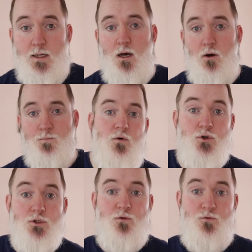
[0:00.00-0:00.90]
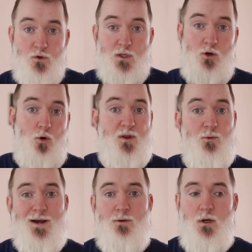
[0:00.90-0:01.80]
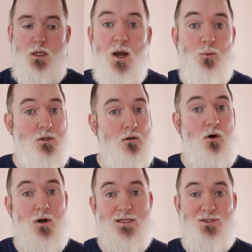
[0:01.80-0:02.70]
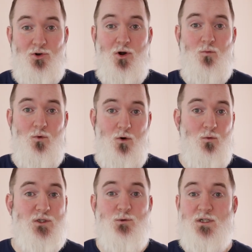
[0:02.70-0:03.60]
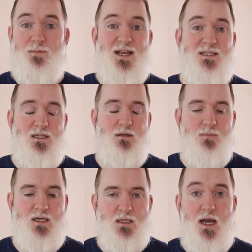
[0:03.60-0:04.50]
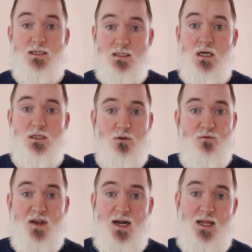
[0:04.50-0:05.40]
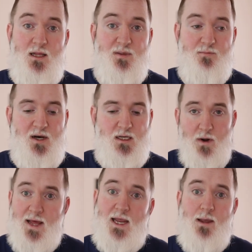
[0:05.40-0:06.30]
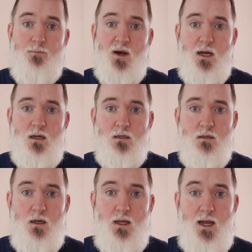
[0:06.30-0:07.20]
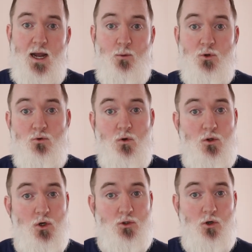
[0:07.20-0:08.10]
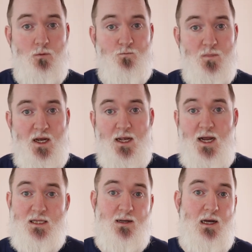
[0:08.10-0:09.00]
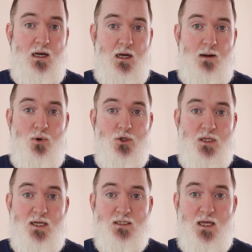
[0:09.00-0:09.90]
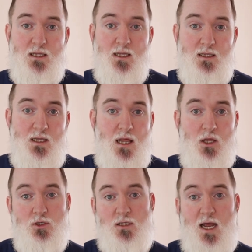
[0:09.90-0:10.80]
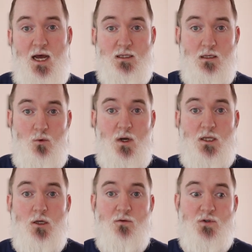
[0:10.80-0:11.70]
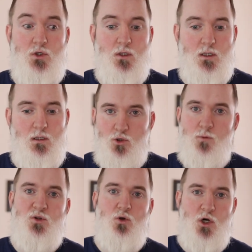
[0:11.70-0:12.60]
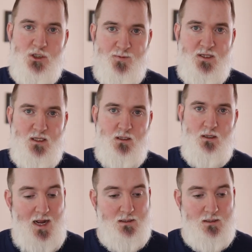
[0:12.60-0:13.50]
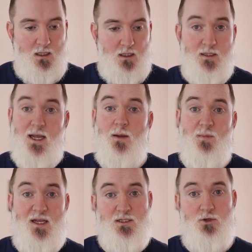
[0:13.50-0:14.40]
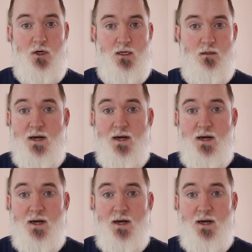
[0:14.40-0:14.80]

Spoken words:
Now, for those of you that know me really well, I went on holidays to Cornwall, which was amazing, but I started to feel a little bit bad. When I came back, I went to a doctor. I had a blood test, and then they thought that I had quite a lot of sugar. They took me to the hospital, and they gave me insulin.